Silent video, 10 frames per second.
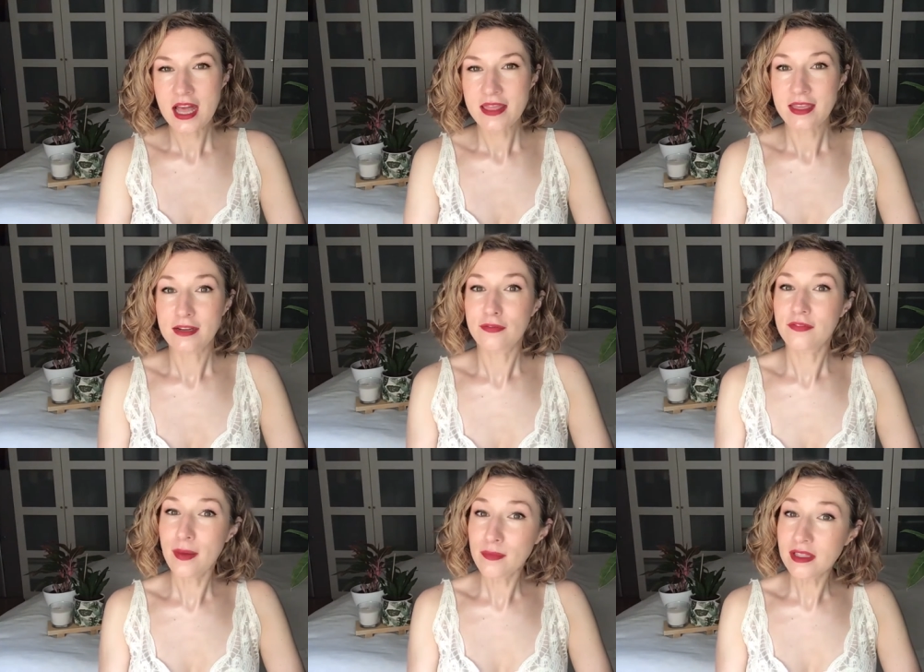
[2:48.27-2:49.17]
that are
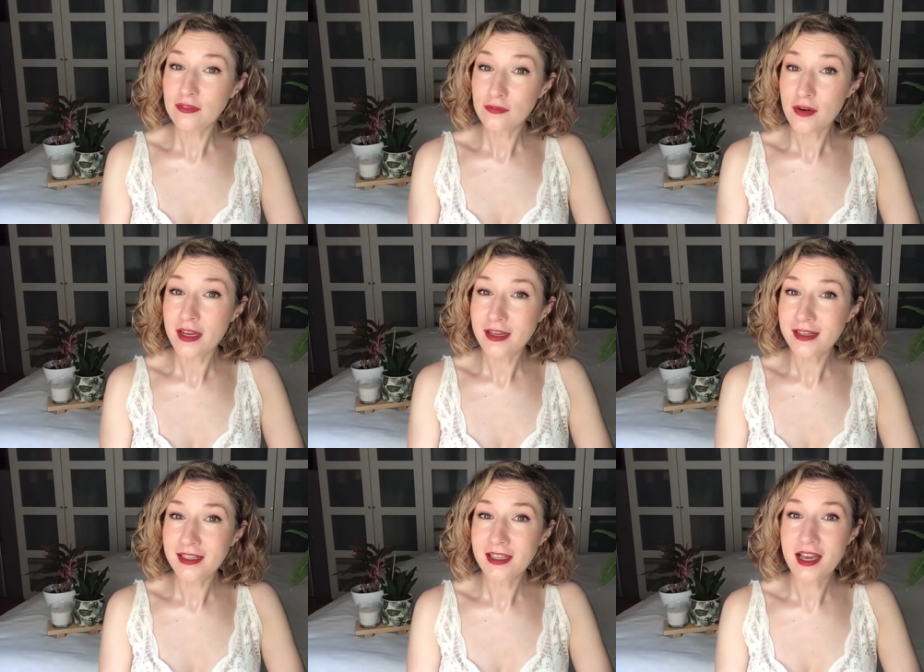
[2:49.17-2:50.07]
family
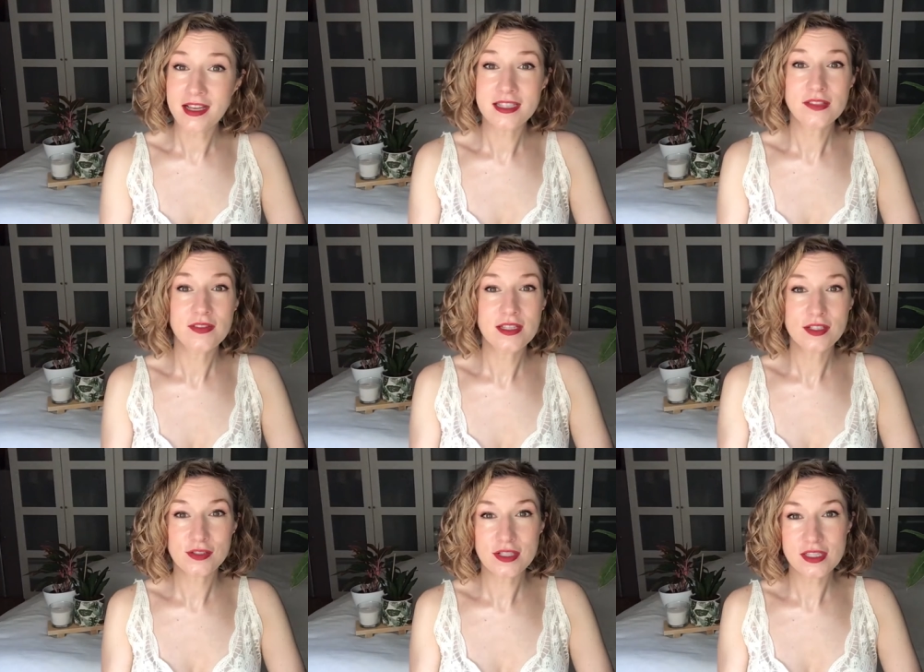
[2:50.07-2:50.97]
friendly, activate
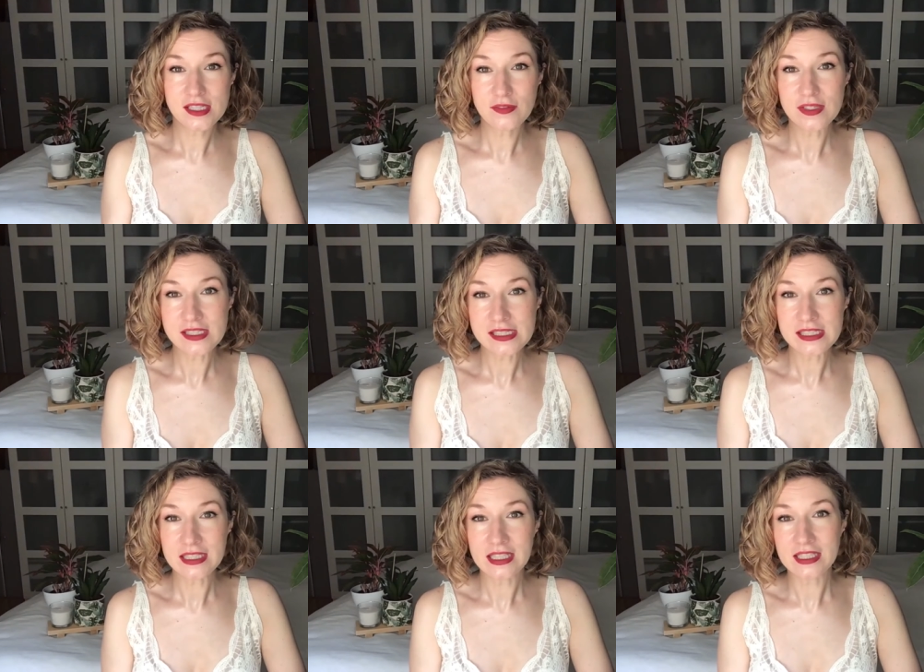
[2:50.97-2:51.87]

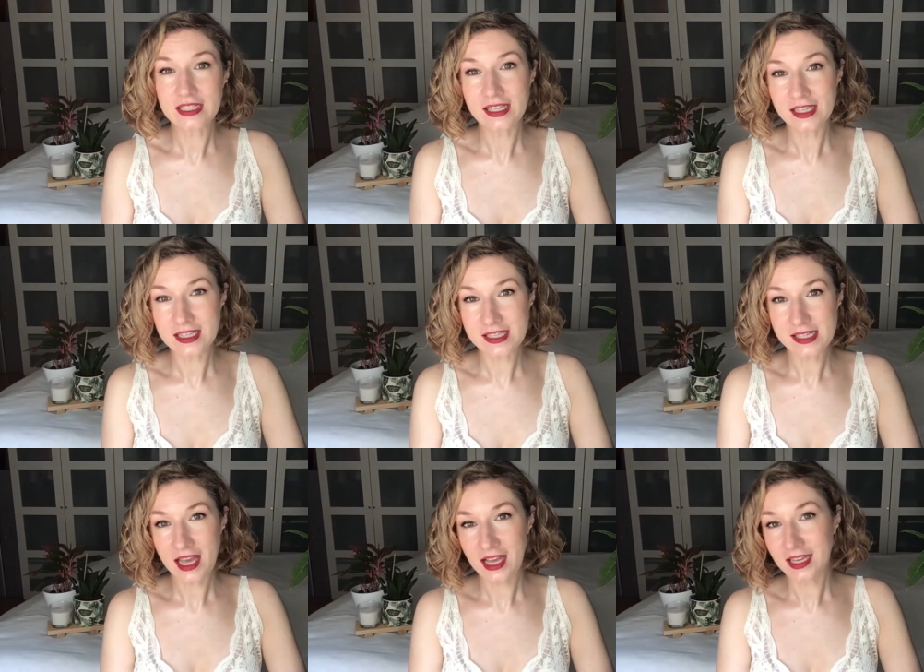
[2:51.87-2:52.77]
creativity in kids
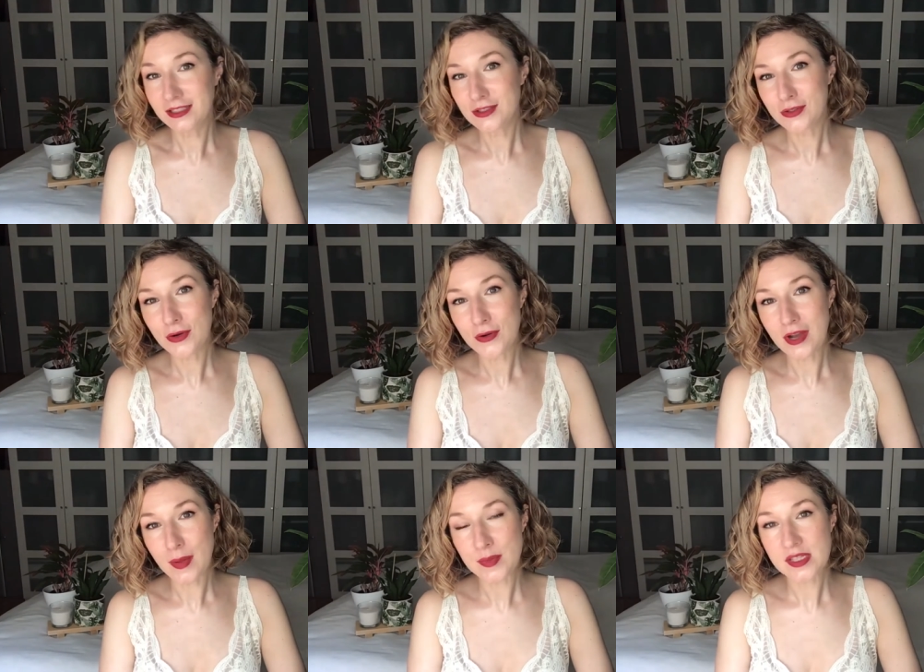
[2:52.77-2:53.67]
and
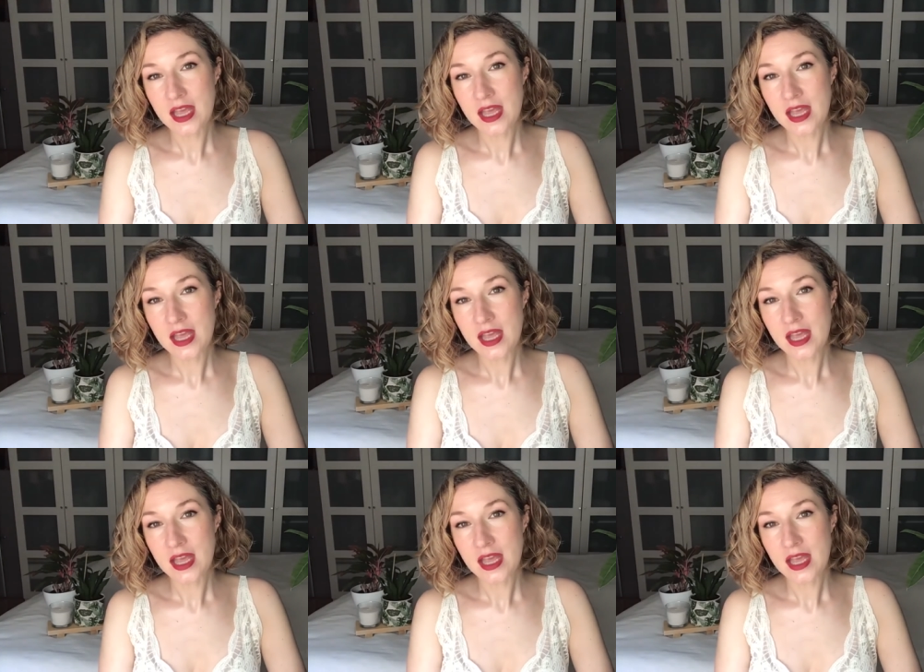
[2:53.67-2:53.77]
grown-ups,